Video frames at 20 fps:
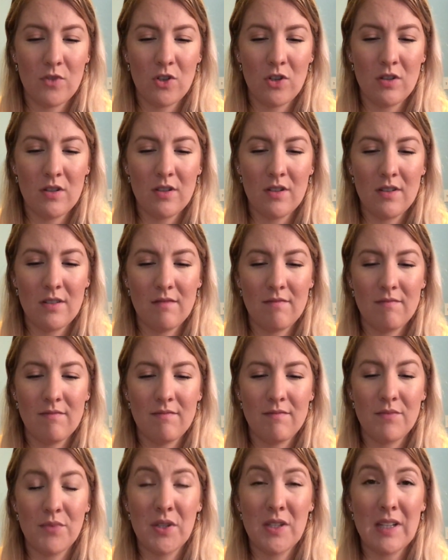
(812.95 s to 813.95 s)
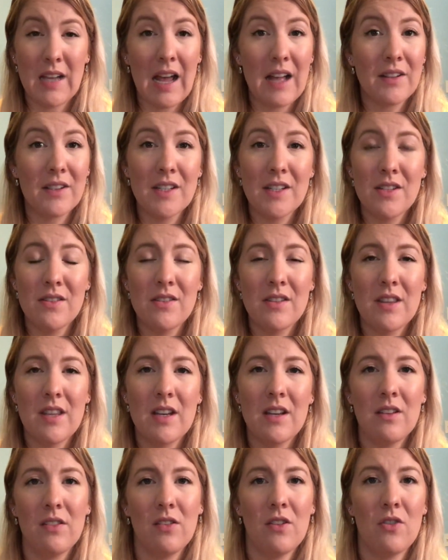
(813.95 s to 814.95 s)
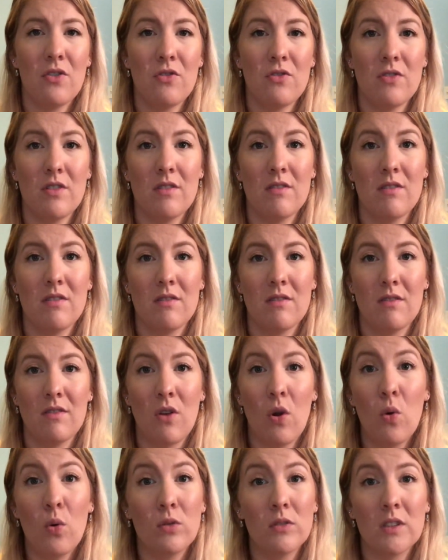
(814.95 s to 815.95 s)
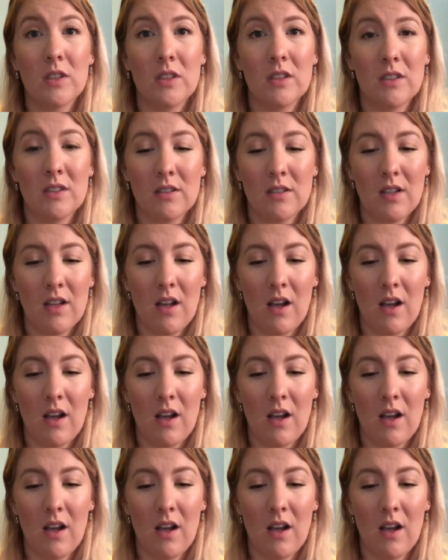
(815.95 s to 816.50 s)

just salads, things that are just colder.